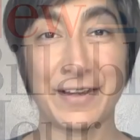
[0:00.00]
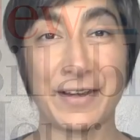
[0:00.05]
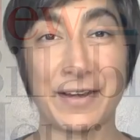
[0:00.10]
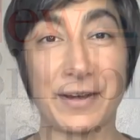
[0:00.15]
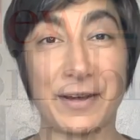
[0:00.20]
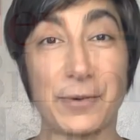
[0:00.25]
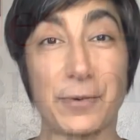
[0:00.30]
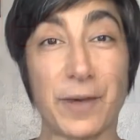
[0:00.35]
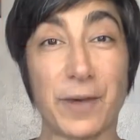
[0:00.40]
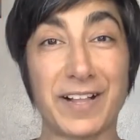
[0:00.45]

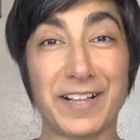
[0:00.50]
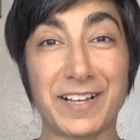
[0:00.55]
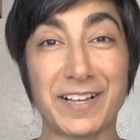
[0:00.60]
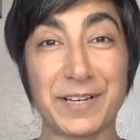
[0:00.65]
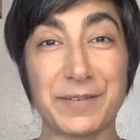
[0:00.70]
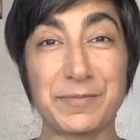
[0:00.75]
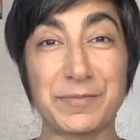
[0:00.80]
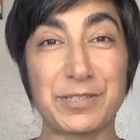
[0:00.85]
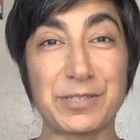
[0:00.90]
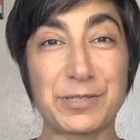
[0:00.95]

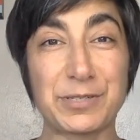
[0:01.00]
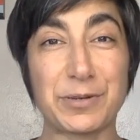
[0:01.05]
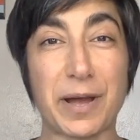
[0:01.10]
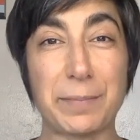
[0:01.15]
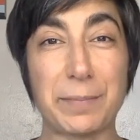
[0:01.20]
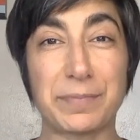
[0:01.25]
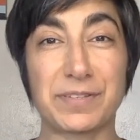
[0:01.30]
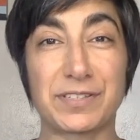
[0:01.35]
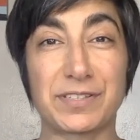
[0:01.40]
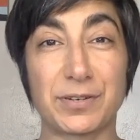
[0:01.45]
Welcome to
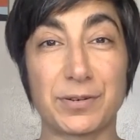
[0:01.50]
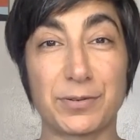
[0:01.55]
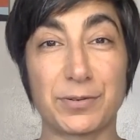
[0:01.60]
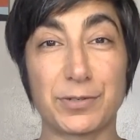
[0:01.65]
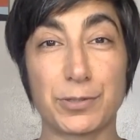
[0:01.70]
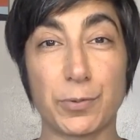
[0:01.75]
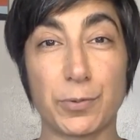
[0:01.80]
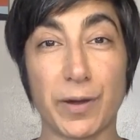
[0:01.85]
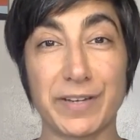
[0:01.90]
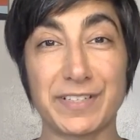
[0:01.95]
episode
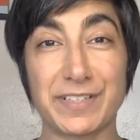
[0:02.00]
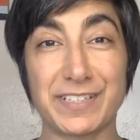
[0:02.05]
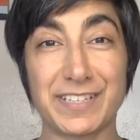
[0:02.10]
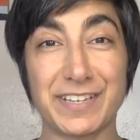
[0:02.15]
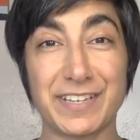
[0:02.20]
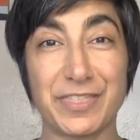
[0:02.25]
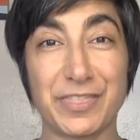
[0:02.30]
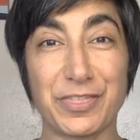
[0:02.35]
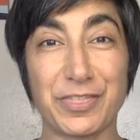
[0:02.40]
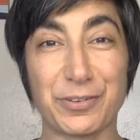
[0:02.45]

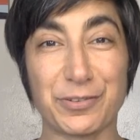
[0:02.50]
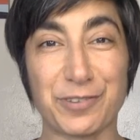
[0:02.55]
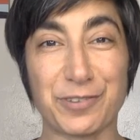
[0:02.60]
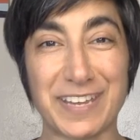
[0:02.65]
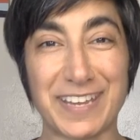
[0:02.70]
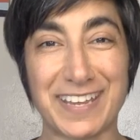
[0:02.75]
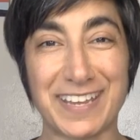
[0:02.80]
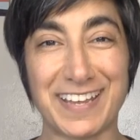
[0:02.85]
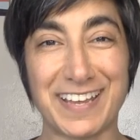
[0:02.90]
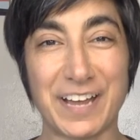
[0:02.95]

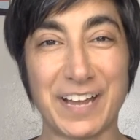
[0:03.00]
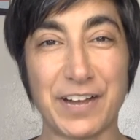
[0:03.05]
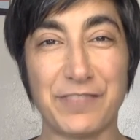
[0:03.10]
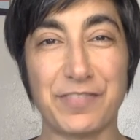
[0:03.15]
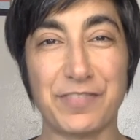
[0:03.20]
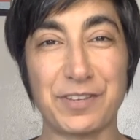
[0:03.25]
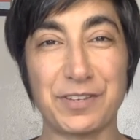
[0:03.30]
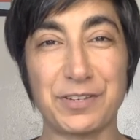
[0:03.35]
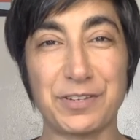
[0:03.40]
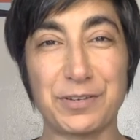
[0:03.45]
23
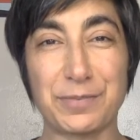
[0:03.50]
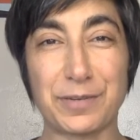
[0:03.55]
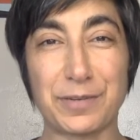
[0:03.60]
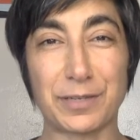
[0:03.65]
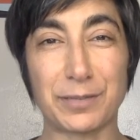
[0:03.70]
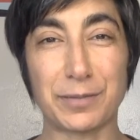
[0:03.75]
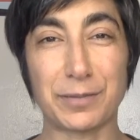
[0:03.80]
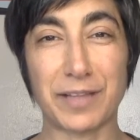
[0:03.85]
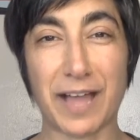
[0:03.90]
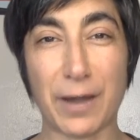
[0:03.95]
of the New
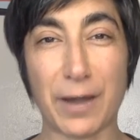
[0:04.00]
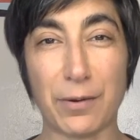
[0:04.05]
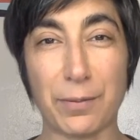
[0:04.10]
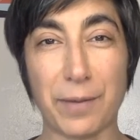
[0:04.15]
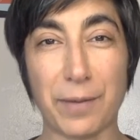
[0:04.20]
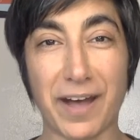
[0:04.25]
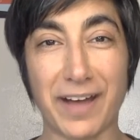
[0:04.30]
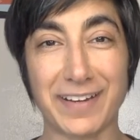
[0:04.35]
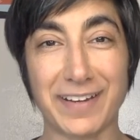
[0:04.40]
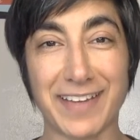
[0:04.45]
Billable Hour
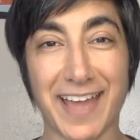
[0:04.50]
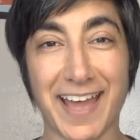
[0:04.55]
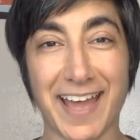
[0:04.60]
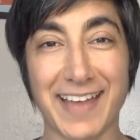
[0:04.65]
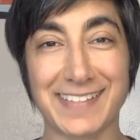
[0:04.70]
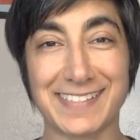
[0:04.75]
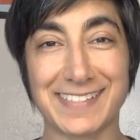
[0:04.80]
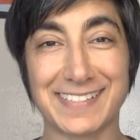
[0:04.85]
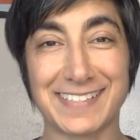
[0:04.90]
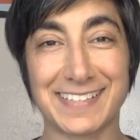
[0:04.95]

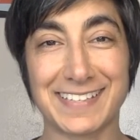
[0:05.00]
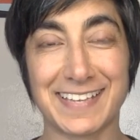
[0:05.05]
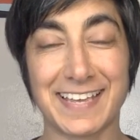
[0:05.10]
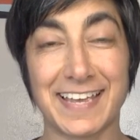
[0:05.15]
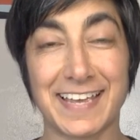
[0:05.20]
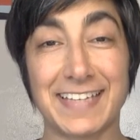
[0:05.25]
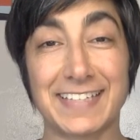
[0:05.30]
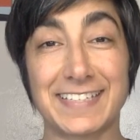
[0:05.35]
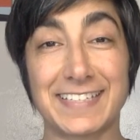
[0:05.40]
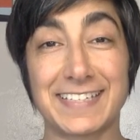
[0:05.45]
podcast.
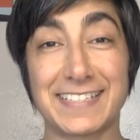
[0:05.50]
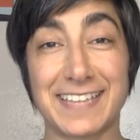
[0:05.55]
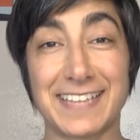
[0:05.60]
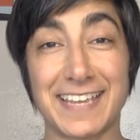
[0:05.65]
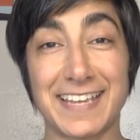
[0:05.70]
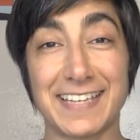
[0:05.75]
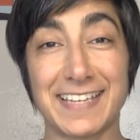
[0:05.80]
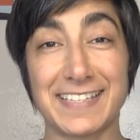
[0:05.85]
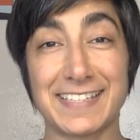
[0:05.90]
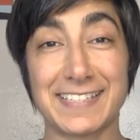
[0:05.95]

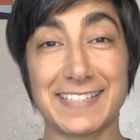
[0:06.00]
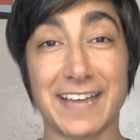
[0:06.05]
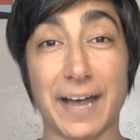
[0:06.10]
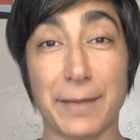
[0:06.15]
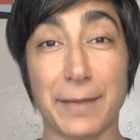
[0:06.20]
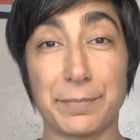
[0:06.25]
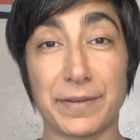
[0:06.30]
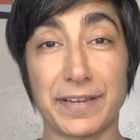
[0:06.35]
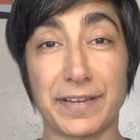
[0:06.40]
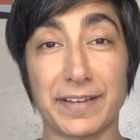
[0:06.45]
Today's
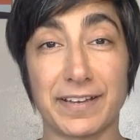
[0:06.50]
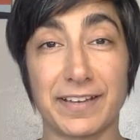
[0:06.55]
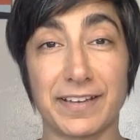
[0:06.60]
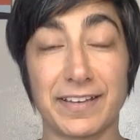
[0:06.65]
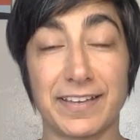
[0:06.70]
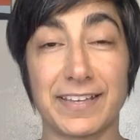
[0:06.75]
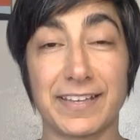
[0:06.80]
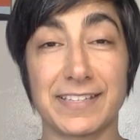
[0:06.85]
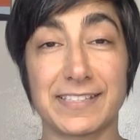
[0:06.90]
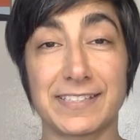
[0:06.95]
topic
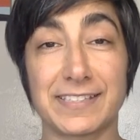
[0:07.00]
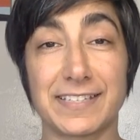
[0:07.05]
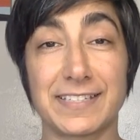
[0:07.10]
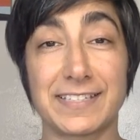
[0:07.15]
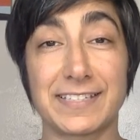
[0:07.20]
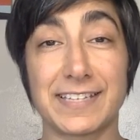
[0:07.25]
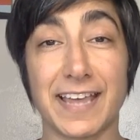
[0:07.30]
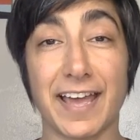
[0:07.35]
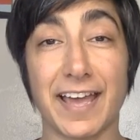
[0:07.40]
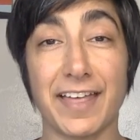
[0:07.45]
is the
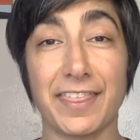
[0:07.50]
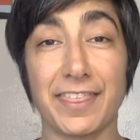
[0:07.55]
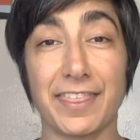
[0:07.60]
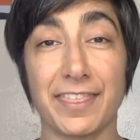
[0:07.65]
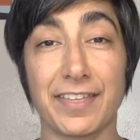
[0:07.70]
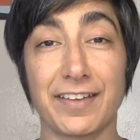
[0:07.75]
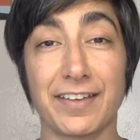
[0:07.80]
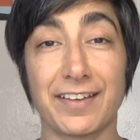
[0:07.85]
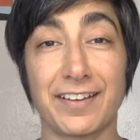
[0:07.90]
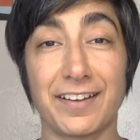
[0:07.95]
death
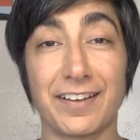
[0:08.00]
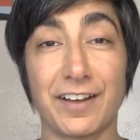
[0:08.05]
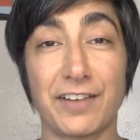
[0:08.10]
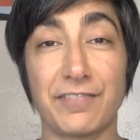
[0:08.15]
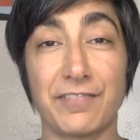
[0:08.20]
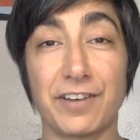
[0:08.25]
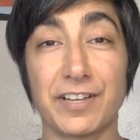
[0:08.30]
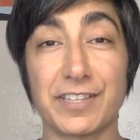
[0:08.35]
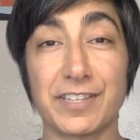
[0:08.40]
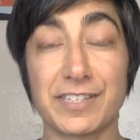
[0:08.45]

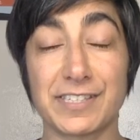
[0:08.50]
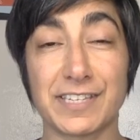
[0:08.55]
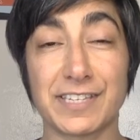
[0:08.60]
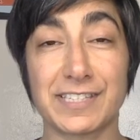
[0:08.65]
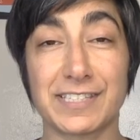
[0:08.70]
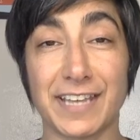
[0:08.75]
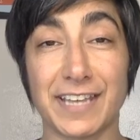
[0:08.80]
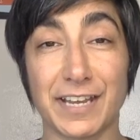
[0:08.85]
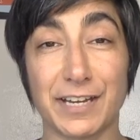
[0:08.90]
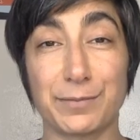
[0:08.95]
of
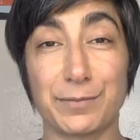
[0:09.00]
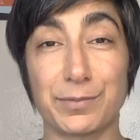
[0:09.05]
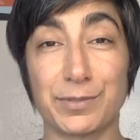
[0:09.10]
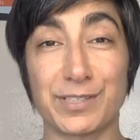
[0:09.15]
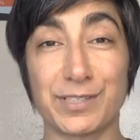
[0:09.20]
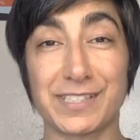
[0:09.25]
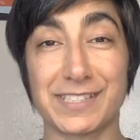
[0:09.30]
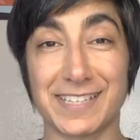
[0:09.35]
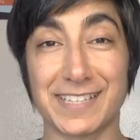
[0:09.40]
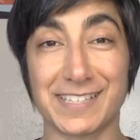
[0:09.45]

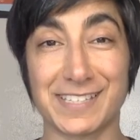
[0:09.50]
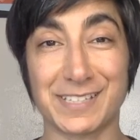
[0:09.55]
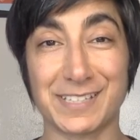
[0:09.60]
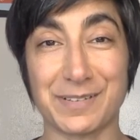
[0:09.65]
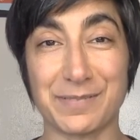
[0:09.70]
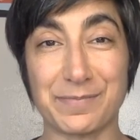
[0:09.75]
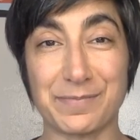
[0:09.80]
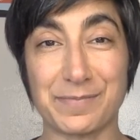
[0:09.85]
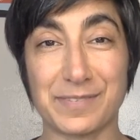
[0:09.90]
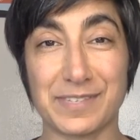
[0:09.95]
unsustainable
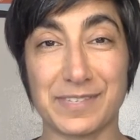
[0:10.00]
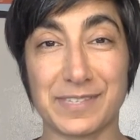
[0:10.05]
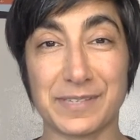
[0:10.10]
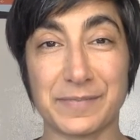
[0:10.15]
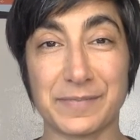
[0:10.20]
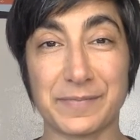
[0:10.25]
systems.